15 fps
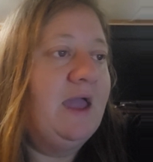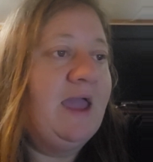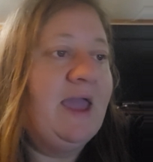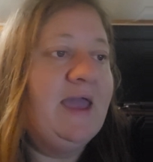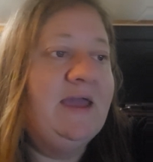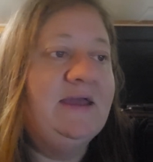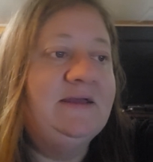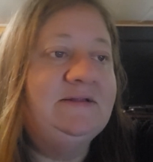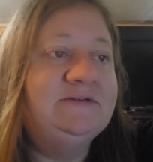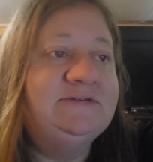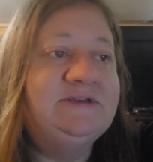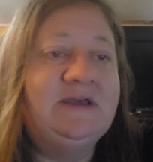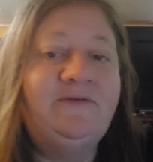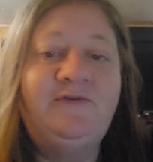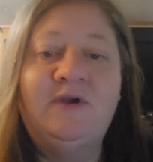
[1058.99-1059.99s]

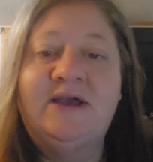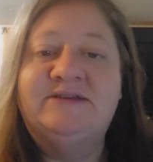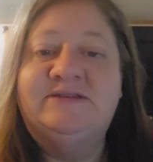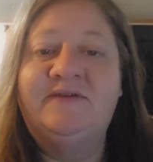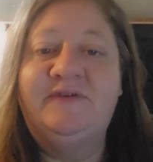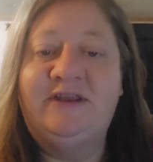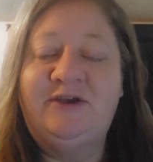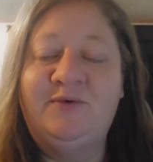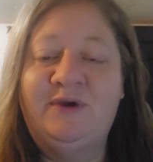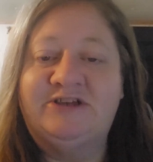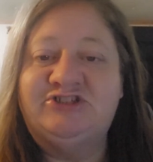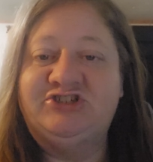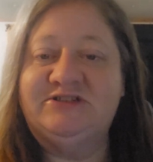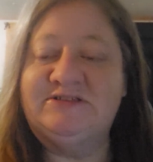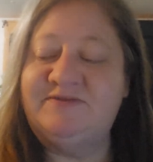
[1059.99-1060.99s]
And if you guys have any
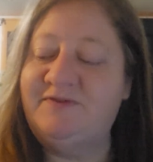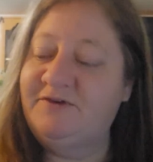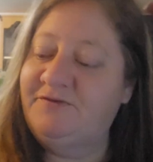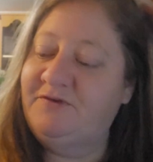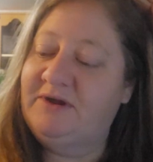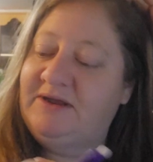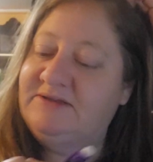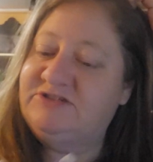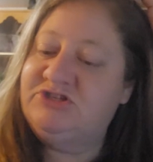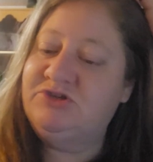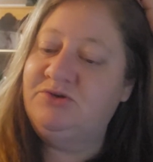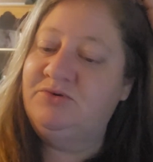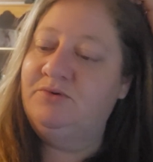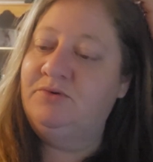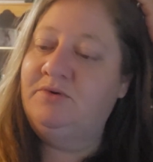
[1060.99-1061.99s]
questions, feel free
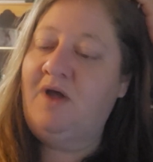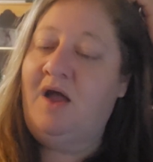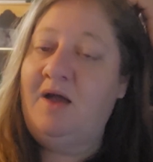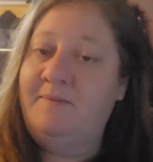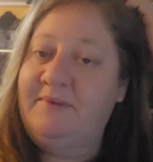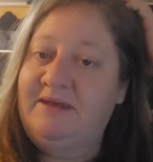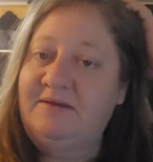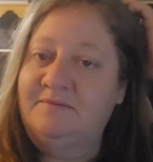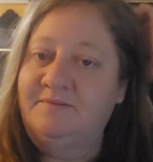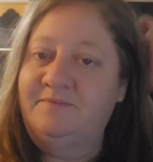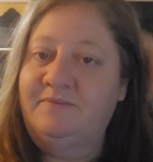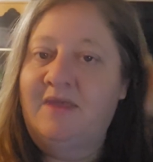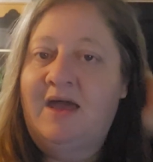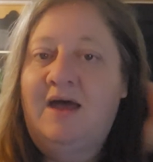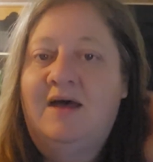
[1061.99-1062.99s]
to comment.
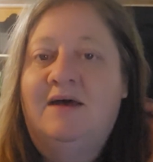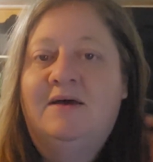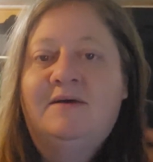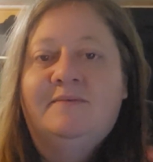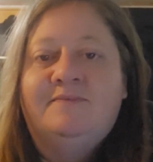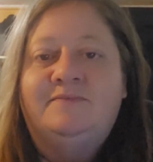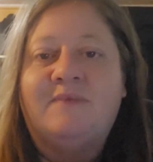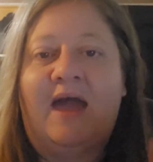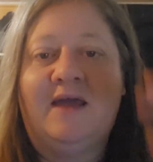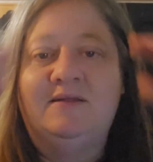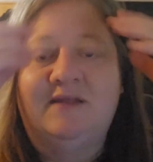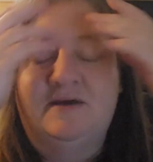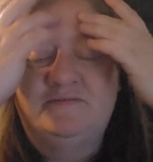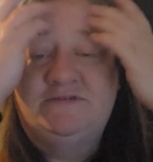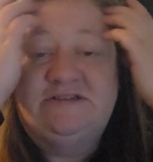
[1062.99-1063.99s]
I
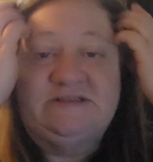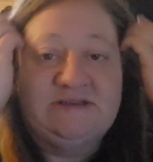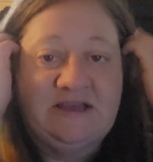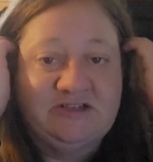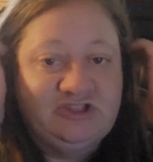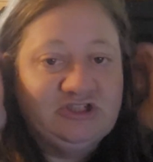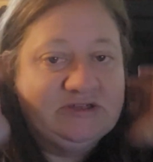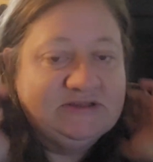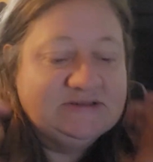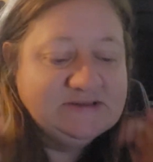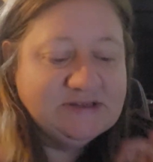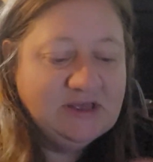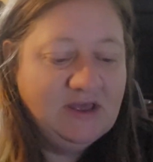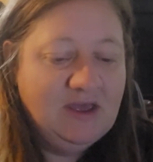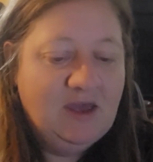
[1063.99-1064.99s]
love
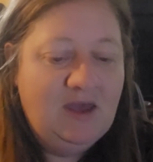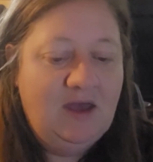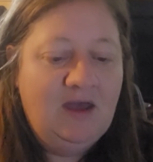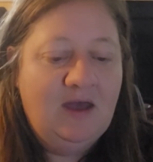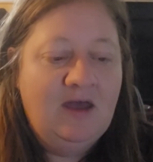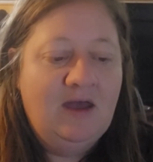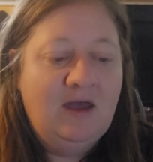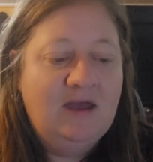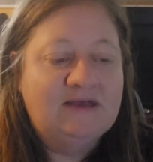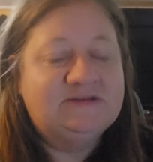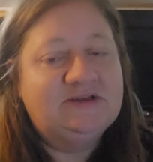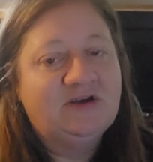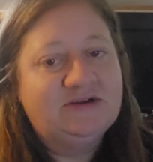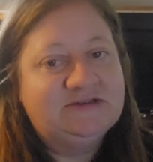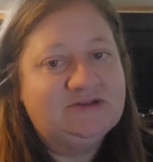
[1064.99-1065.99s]
discussions,
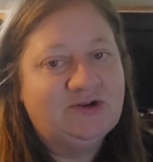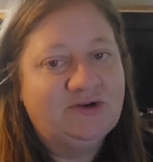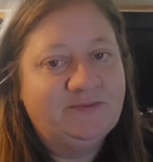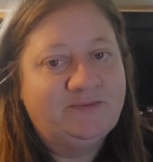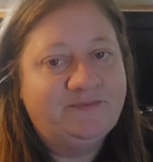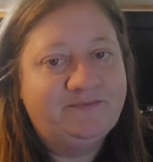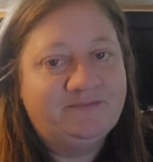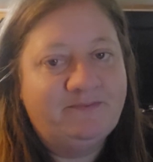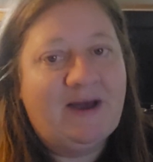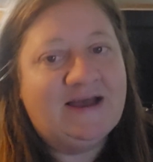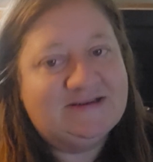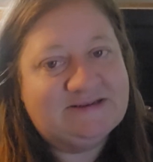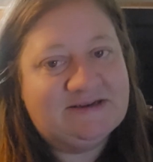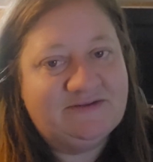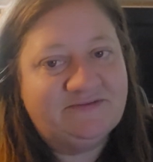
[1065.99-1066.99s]
as long as they're
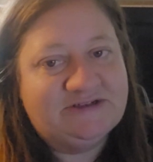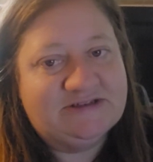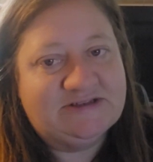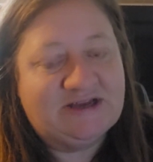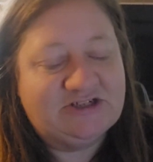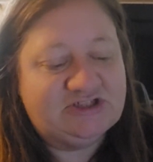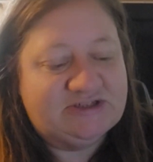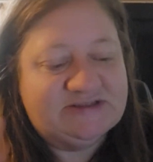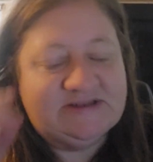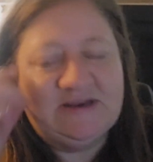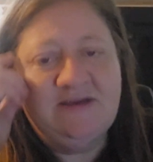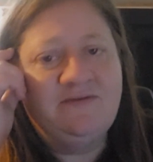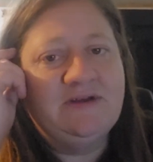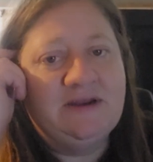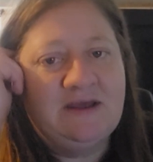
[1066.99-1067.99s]
positive discussions. And
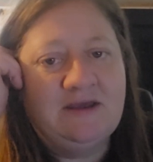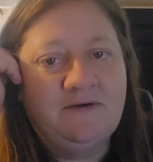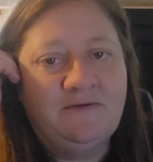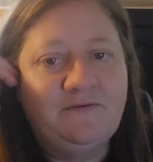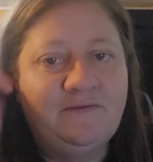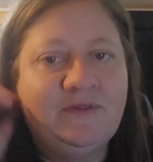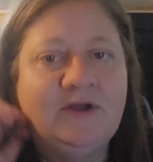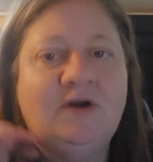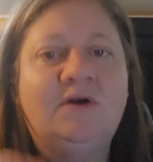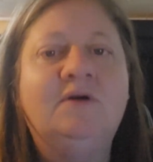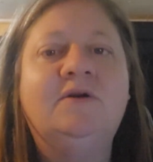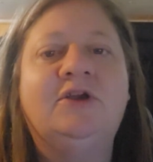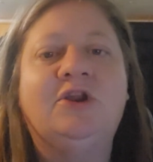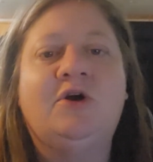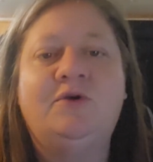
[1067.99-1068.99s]
even if
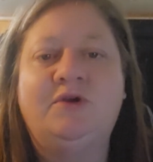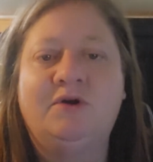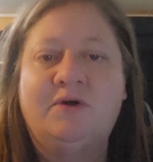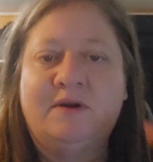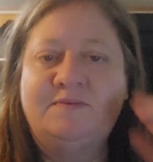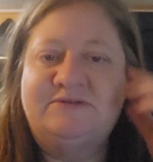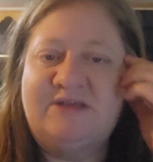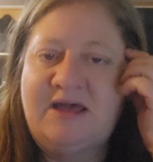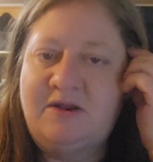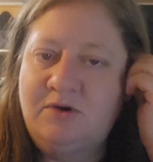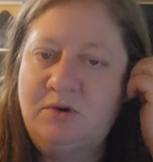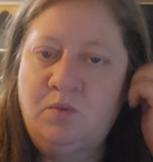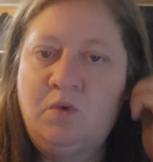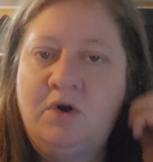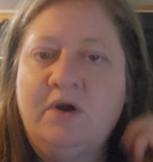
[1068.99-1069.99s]
they're, you're upset
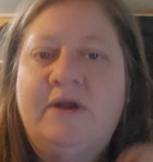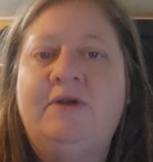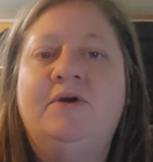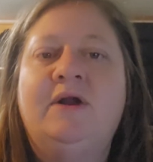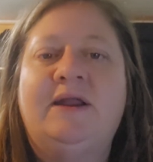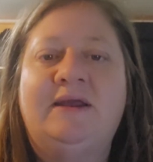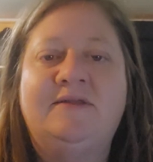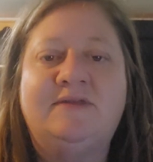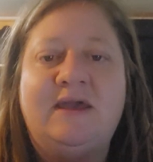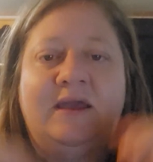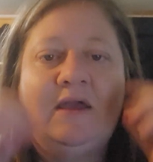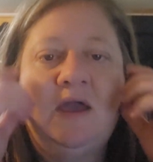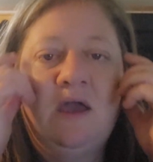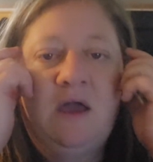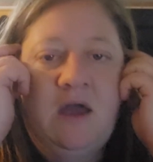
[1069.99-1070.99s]
or worried or
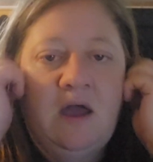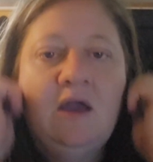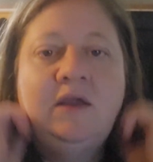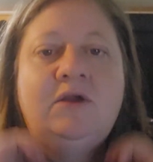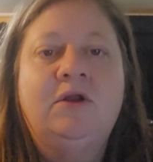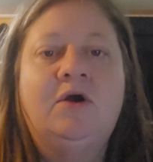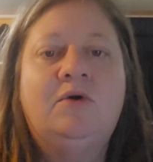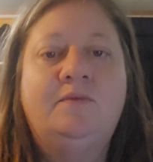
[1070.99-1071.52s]
anything, I